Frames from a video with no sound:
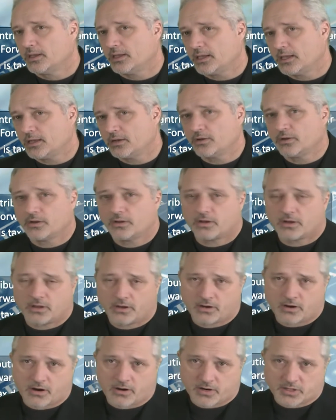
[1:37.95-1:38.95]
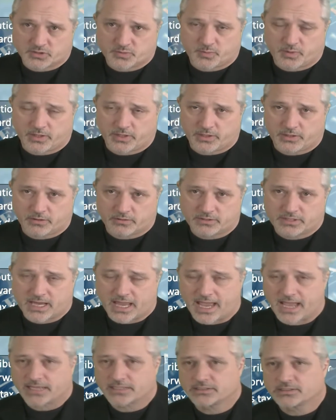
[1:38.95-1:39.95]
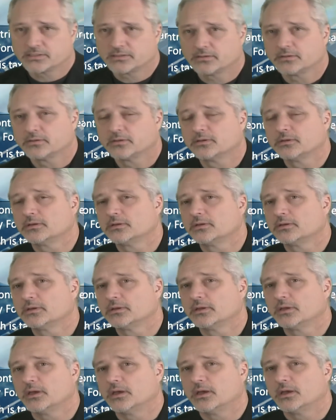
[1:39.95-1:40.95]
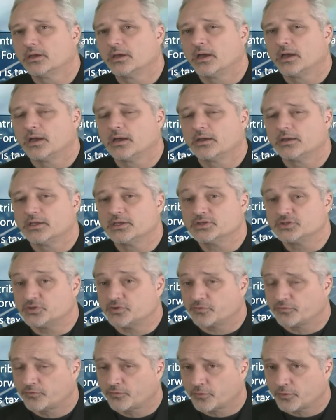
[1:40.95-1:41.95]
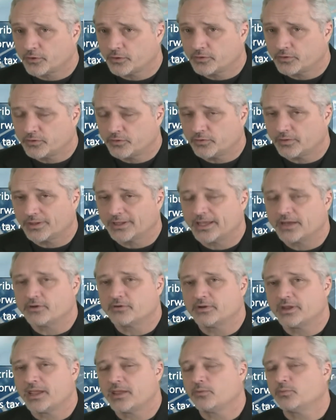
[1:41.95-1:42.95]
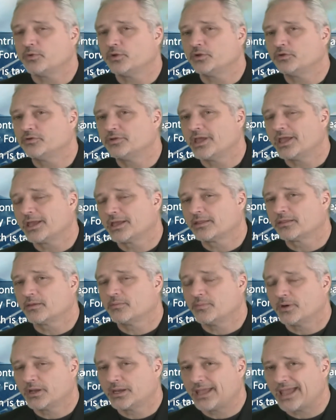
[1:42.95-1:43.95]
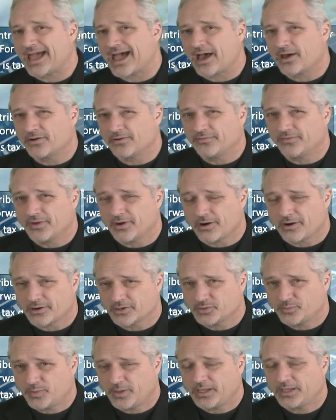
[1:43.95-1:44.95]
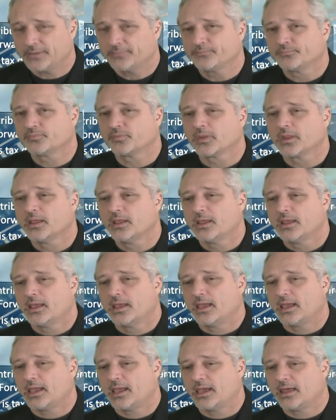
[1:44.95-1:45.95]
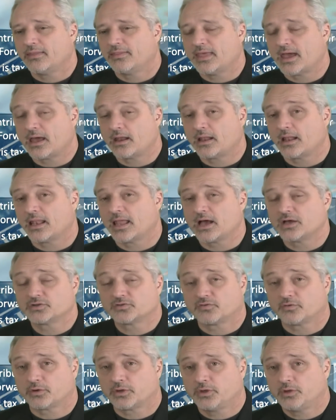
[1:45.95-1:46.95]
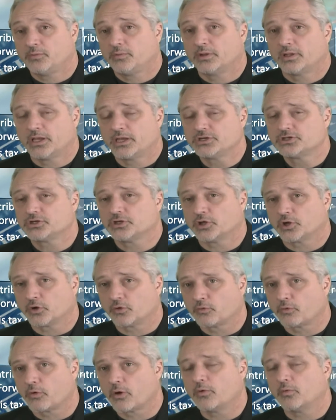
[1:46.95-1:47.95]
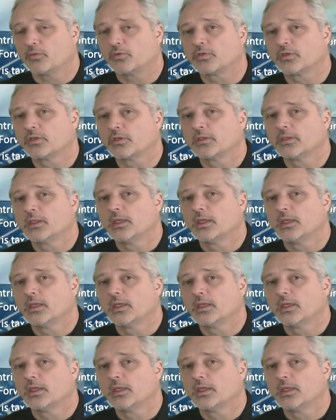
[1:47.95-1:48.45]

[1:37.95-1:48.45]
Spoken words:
In an RRSP, your tax is deferred to a later date when you take the money out of the RRSP, and that allows for accumulation and growth.